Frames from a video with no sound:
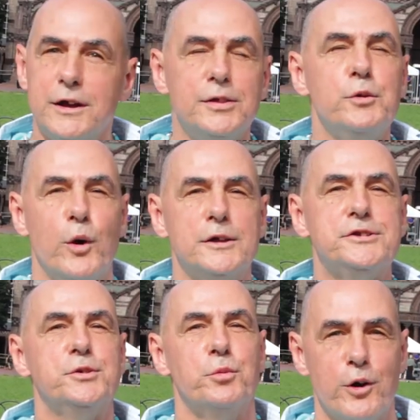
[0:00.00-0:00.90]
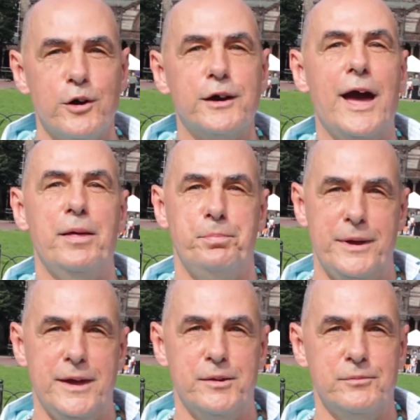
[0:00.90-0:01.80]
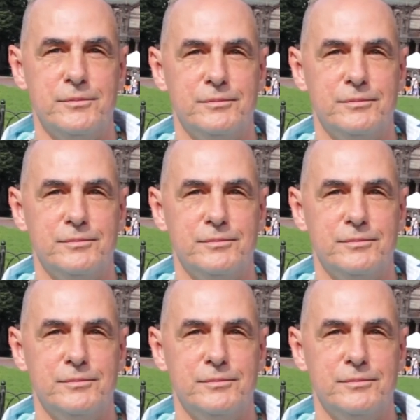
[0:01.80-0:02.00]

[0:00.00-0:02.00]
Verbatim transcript: Really wants to work at Beme.